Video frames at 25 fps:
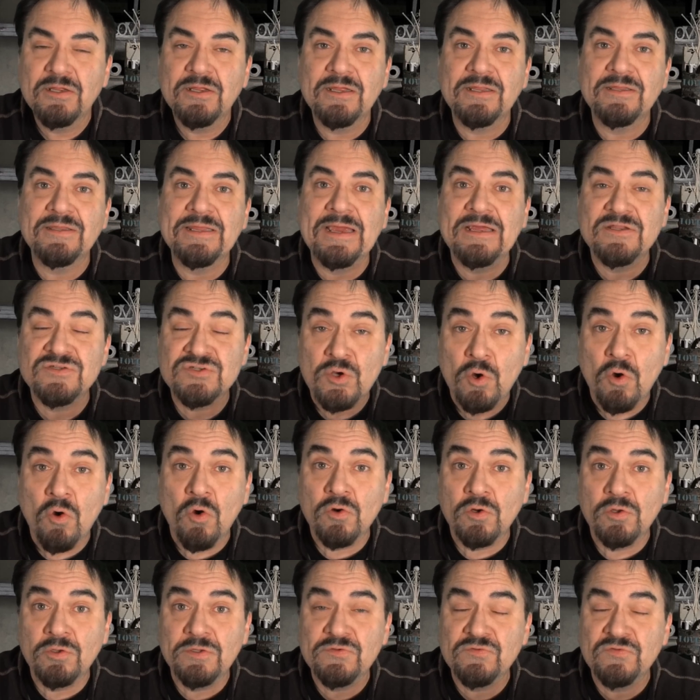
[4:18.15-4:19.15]
And that
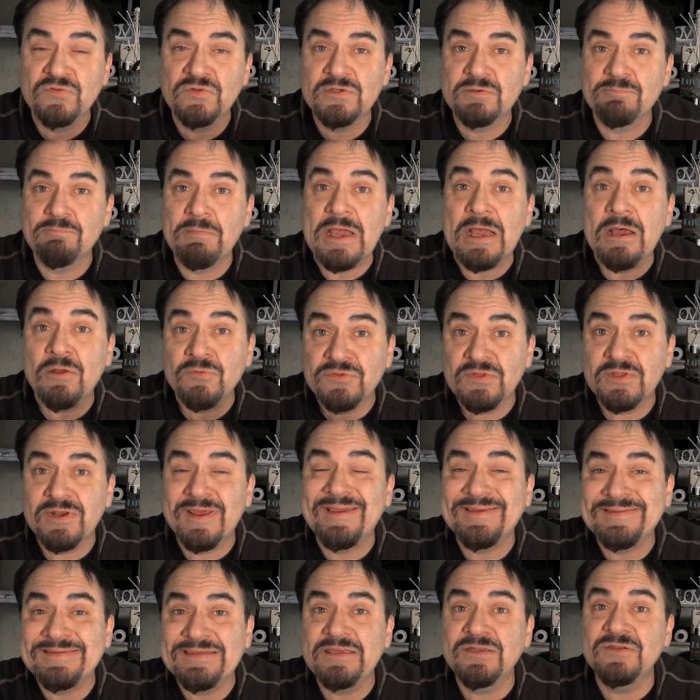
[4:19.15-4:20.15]
total is the amount that
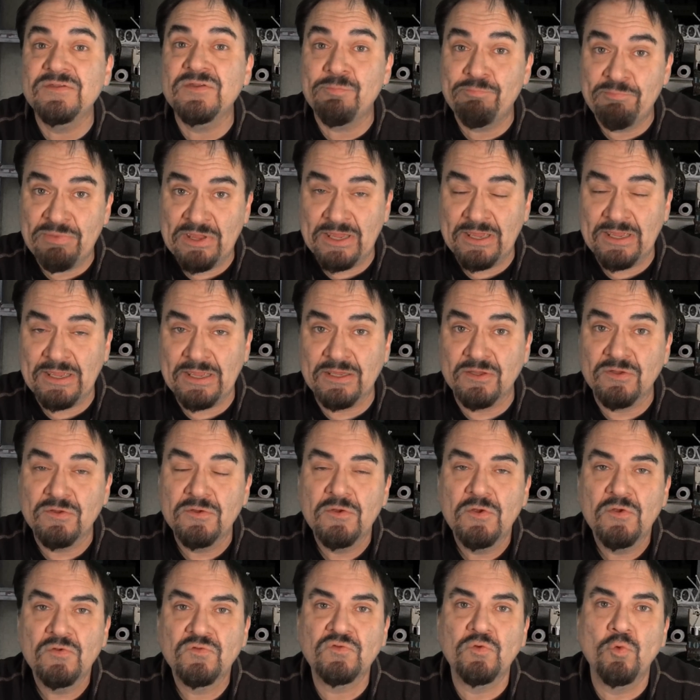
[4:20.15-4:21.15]
I need to pay.
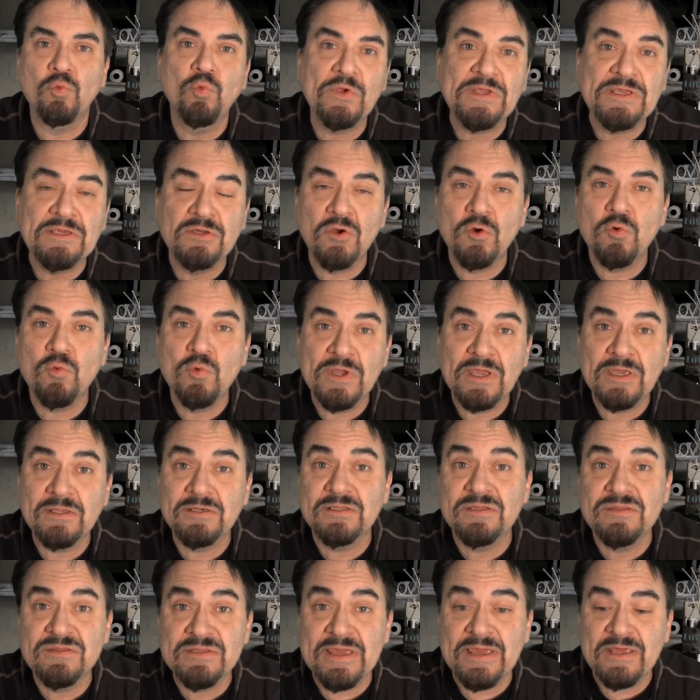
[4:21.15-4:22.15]
So we go
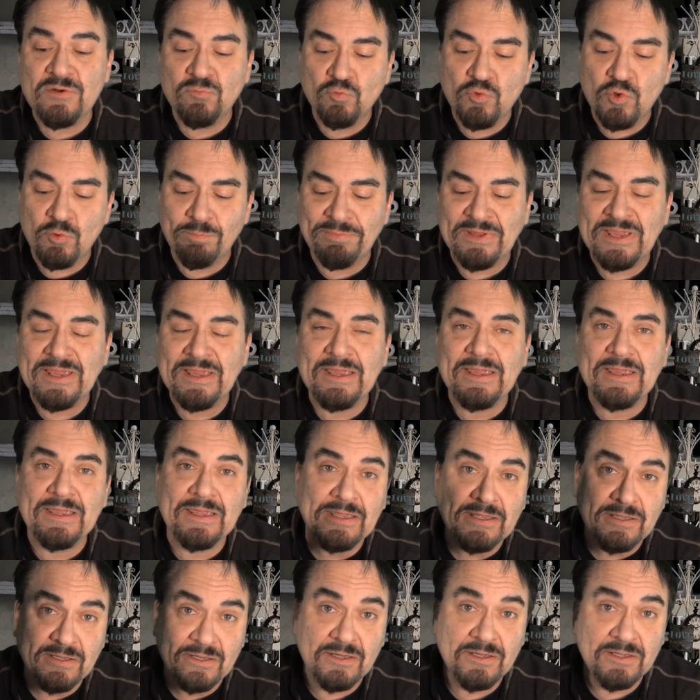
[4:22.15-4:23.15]
in and then we'll
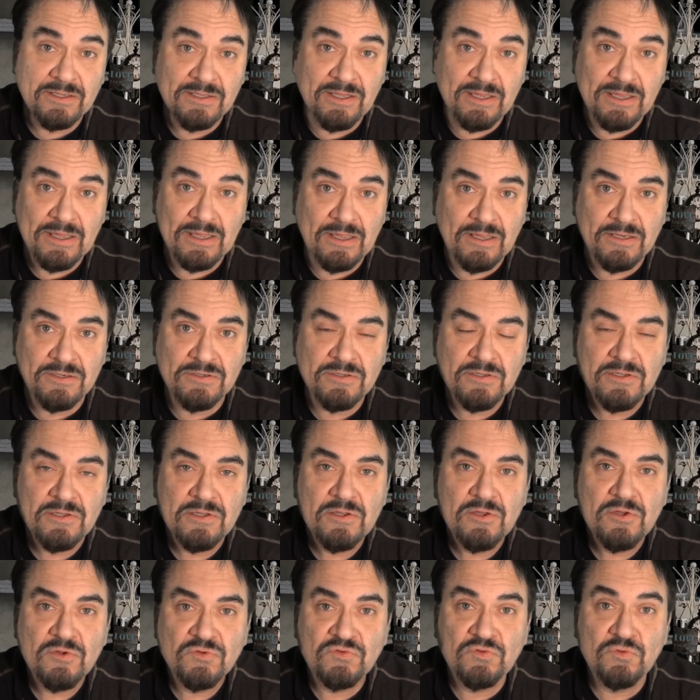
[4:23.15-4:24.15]
pay, again,
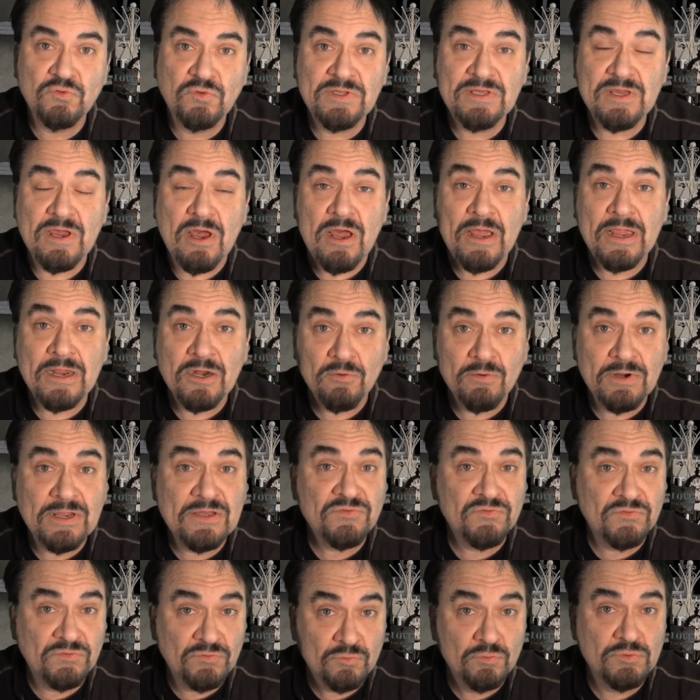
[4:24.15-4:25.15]
to the
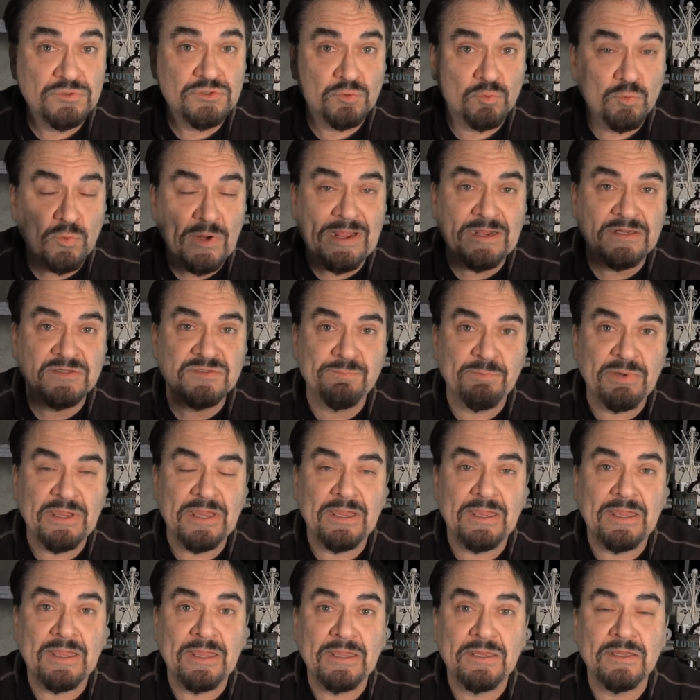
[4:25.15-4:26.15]
IRS through direct
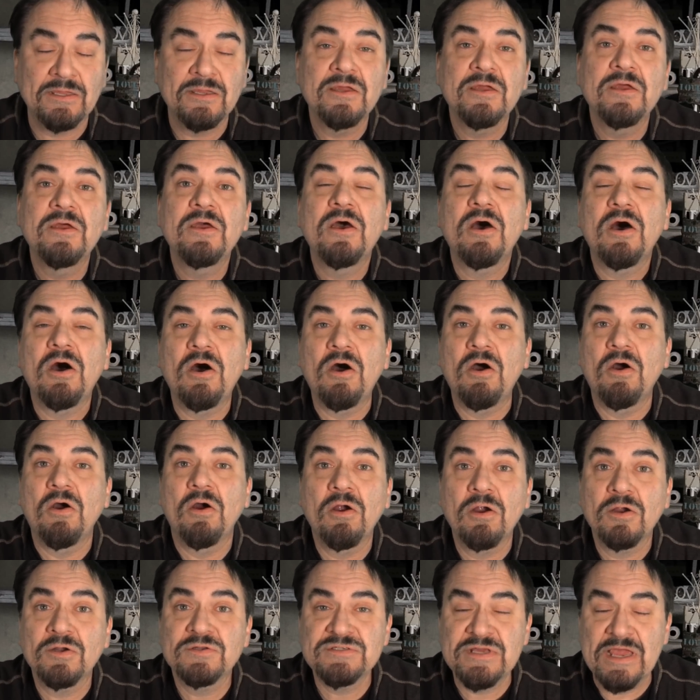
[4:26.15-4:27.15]
pay
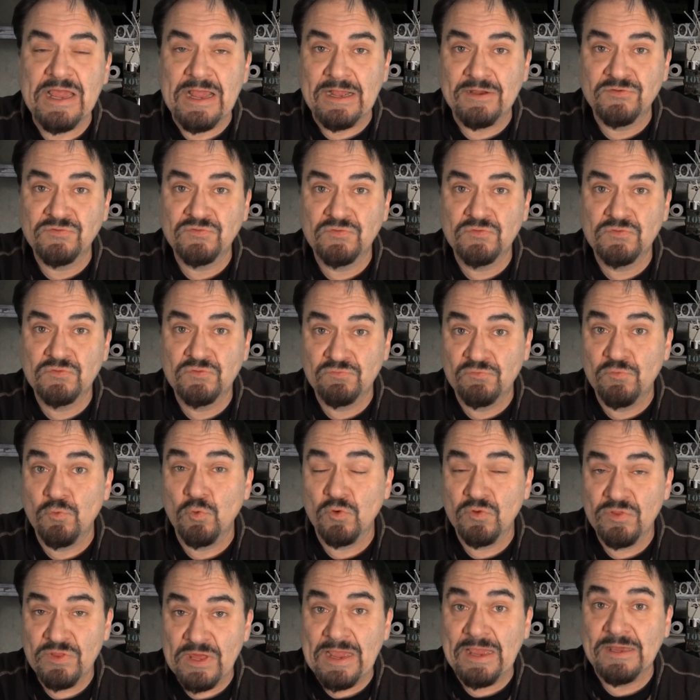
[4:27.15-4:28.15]
our taxes
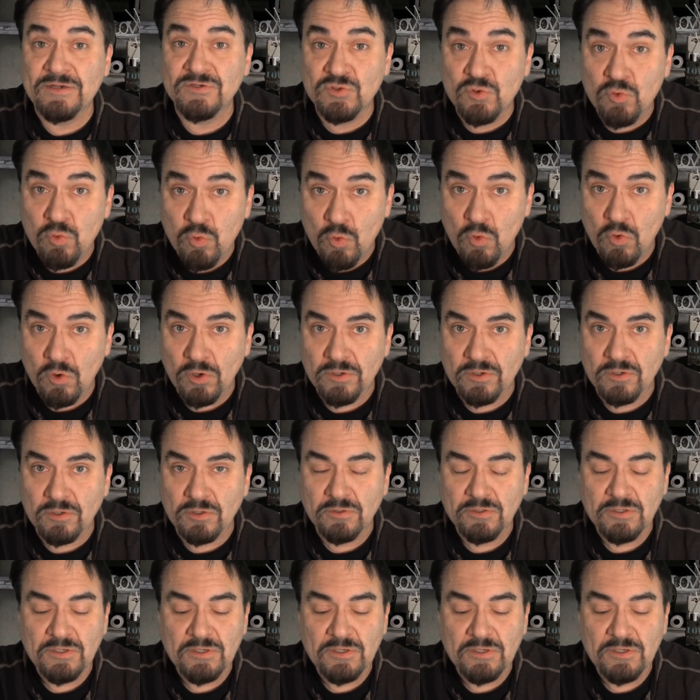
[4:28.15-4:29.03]
for that quarter.